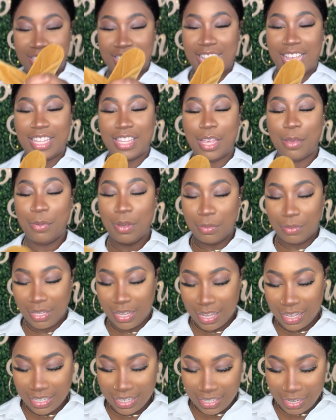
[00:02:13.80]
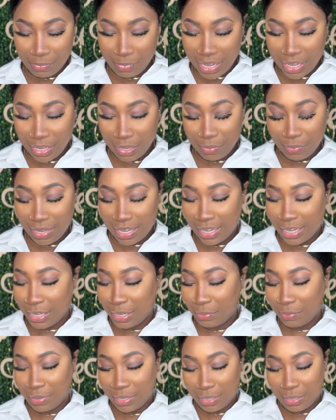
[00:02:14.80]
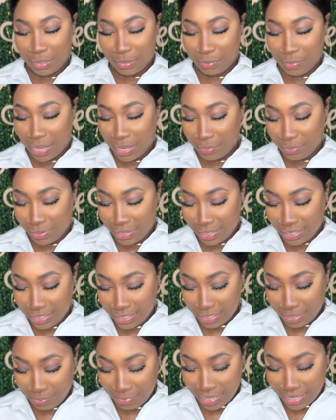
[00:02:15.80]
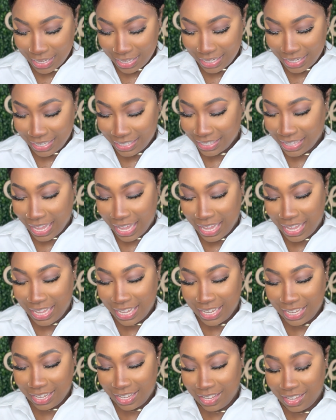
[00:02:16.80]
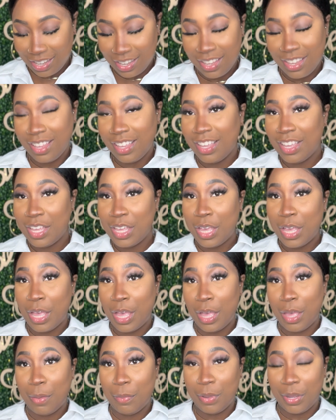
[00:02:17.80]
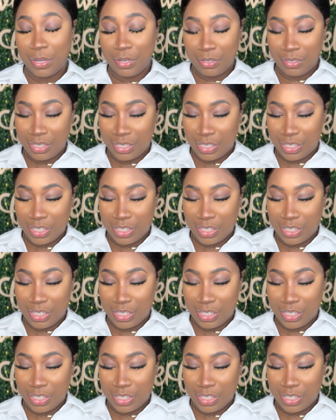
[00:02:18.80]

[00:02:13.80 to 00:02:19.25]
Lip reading: Like they probably call it a makeup bag, but baby, to me it looks like a purse.